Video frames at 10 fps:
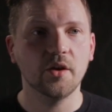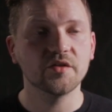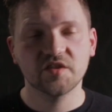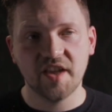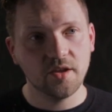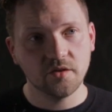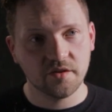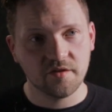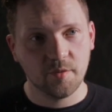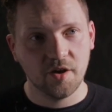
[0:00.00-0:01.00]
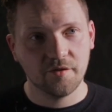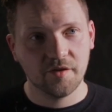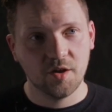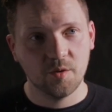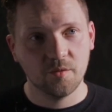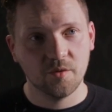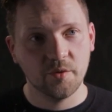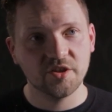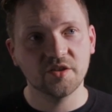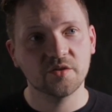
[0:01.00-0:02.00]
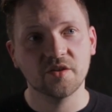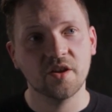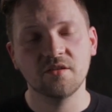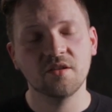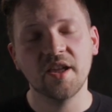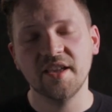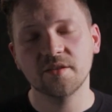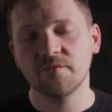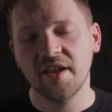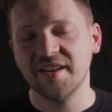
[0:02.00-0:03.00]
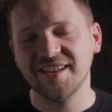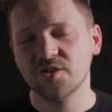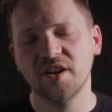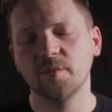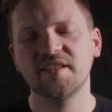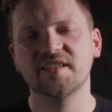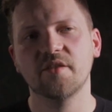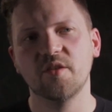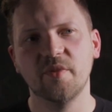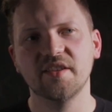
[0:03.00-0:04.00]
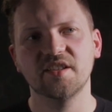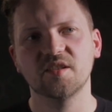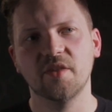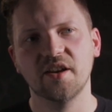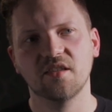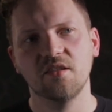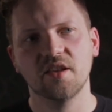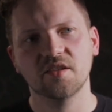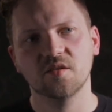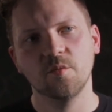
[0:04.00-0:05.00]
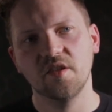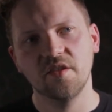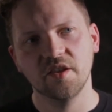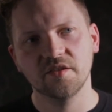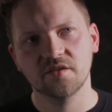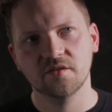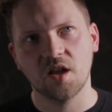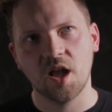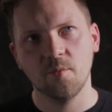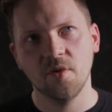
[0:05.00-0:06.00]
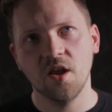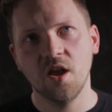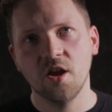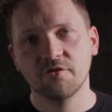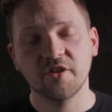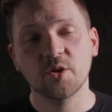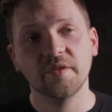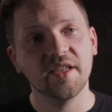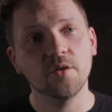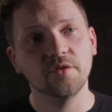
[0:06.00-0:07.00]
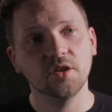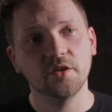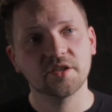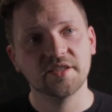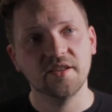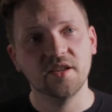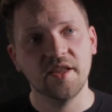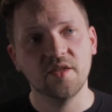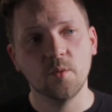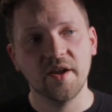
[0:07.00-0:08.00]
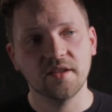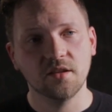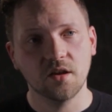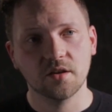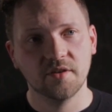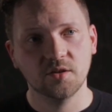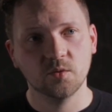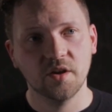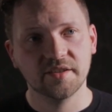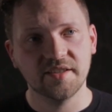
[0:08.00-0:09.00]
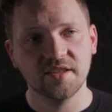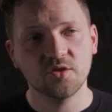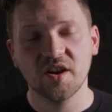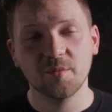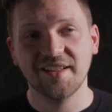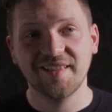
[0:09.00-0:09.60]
on sales of the perfume, which is, he's an incredibly savvy businessman. I think that's something that's frequently overlooked in the way that Lagerfeld works. He's incredibly